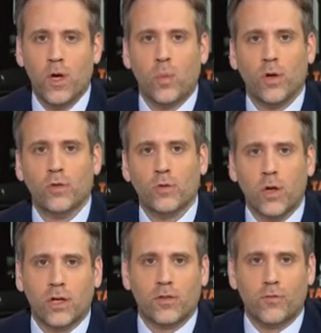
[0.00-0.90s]
When you
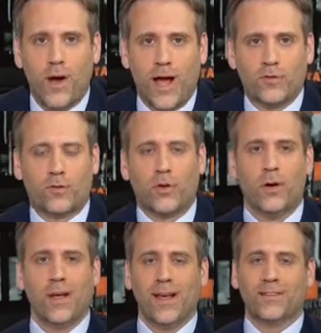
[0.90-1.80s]
look at the
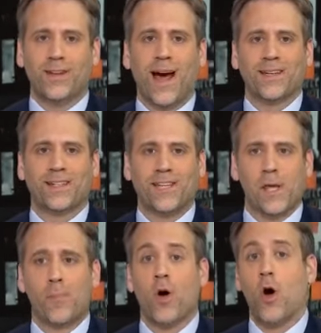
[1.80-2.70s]
roster, it's not
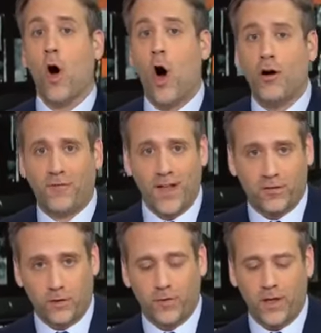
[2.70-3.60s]
deep
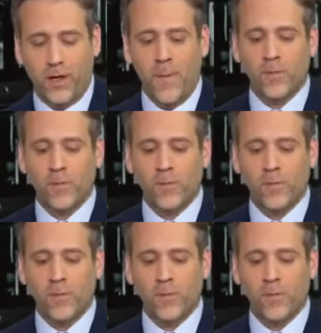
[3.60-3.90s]
offensively.